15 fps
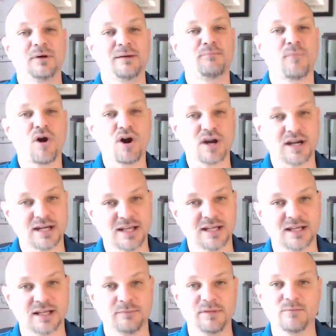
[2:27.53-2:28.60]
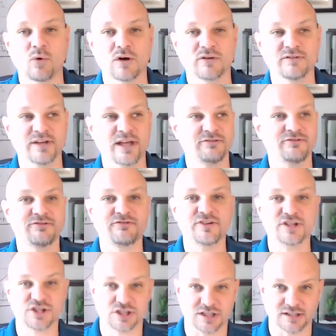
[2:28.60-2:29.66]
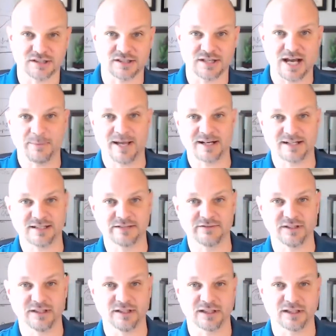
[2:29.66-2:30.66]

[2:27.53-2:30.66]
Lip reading: Marketing can be more of a fishing type activity.